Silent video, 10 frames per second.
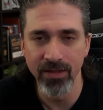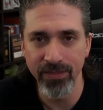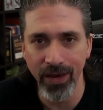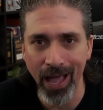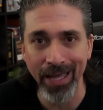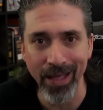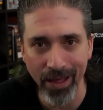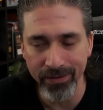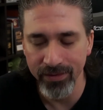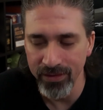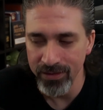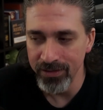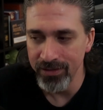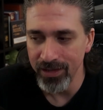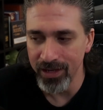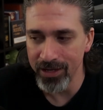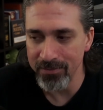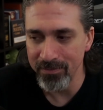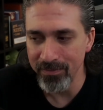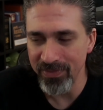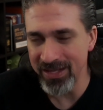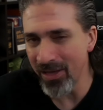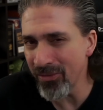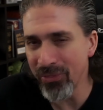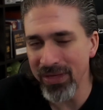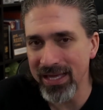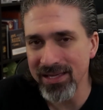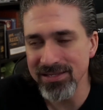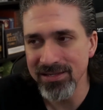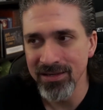that I got. The other thing is,